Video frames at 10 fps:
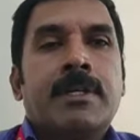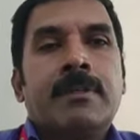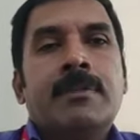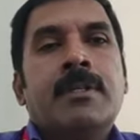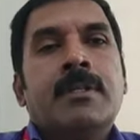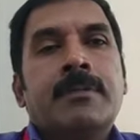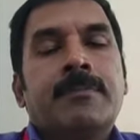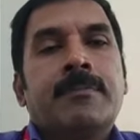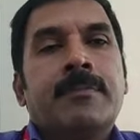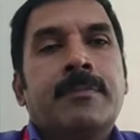available
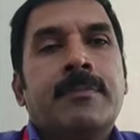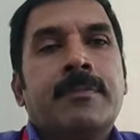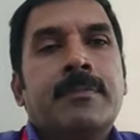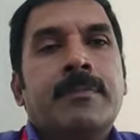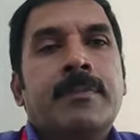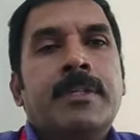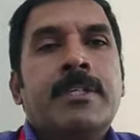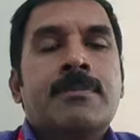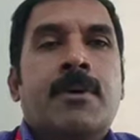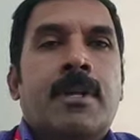in
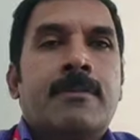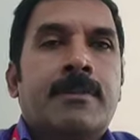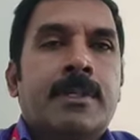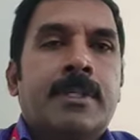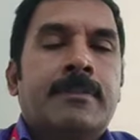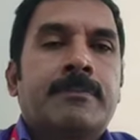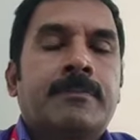this modern world.